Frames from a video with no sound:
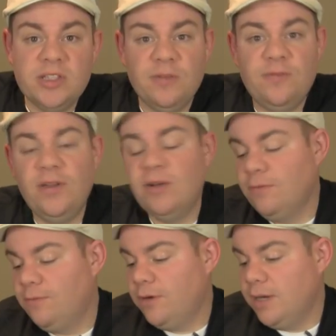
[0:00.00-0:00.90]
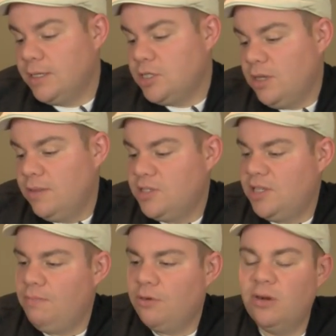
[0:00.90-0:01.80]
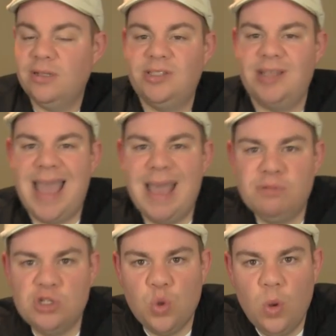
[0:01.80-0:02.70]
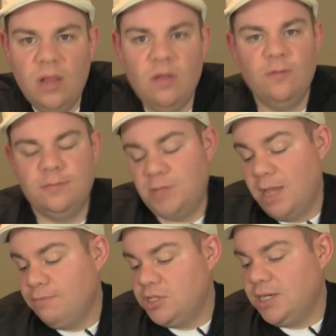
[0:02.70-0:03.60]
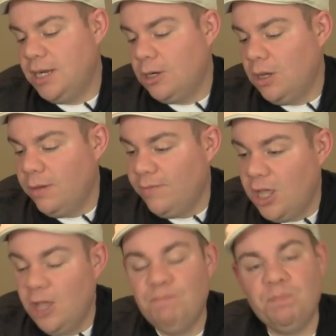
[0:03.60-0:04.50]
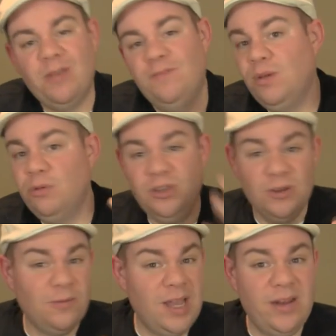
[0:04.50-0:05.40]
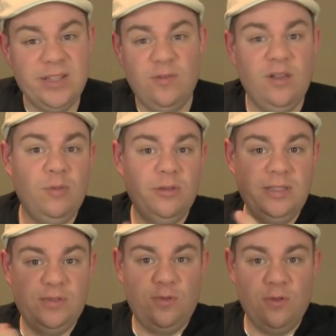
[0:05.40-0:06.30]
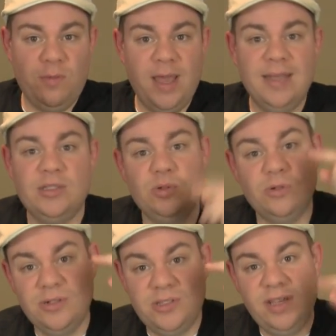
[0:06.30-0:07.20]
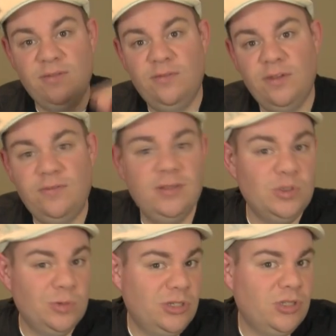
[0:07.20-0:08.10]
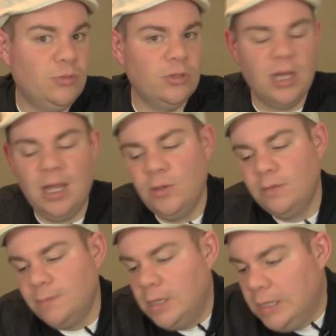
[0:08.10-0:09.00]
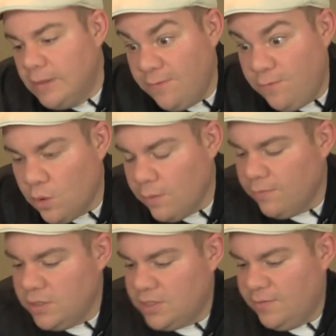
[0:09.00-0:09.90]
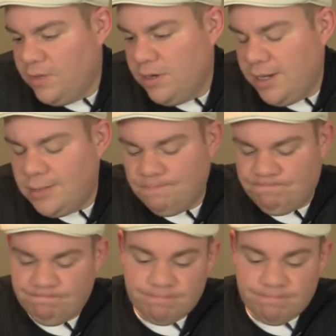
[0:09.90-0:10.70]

guys, so the final verdict on the St. Bernardus Abt 12, 10% alcohol by volume, available year round. It's available in these four packs or in 750s, which is the more common form of this I found out.